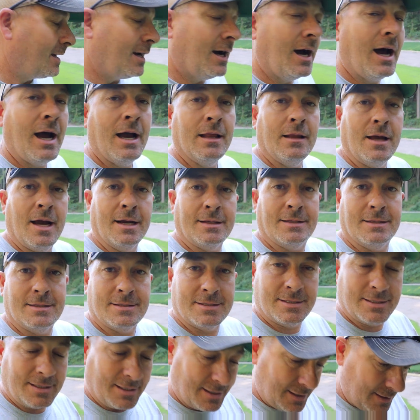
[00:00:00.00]
I like to
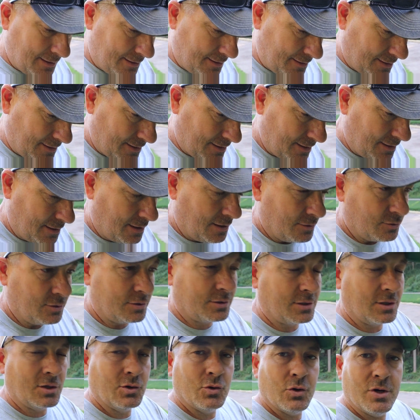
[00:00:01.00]
see
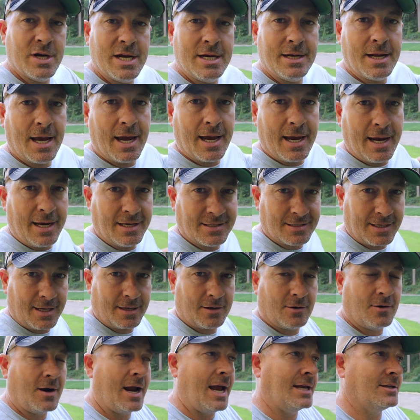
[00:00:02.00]
just a green haze,
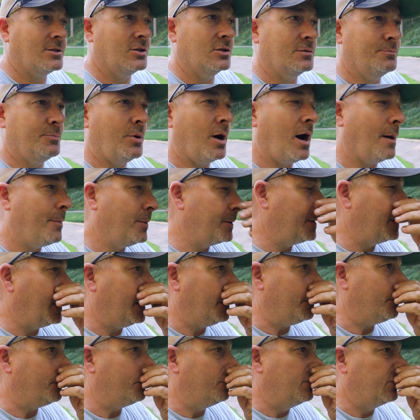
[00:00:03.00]
that grass just popping
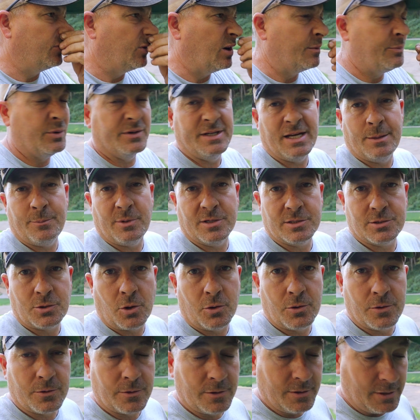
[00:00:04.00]
up before I put down my
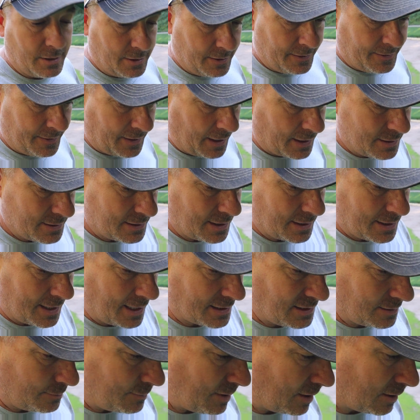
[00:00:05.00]
starter. I just think
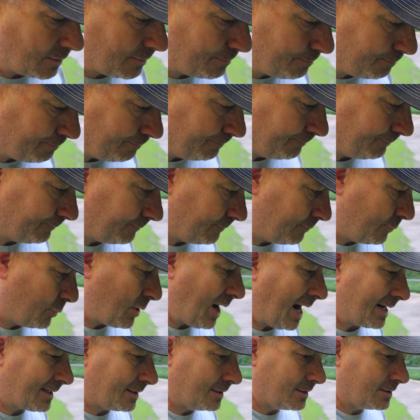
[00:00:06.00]
that's a better
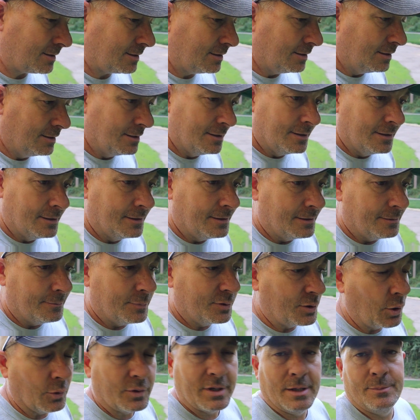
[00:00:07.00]
practice.
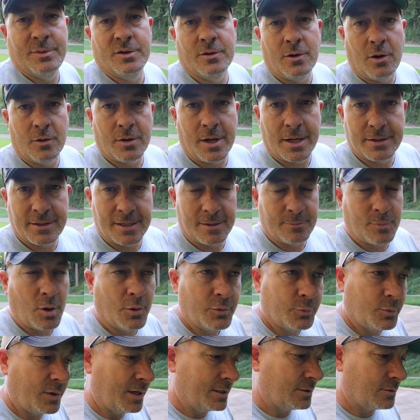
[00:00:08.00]
But don't get me wrong, I think
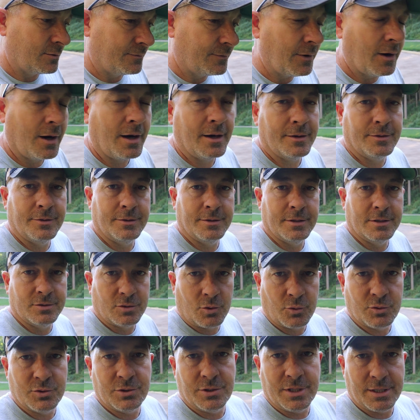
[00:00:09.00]
both ways are fine as
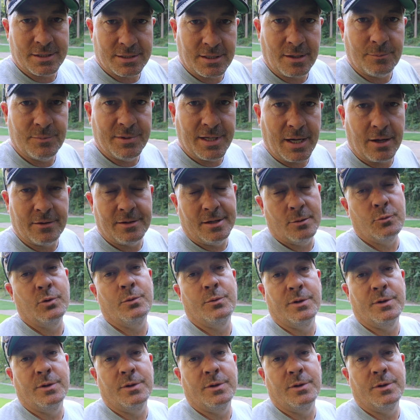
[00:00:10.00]
long as you get something down, and we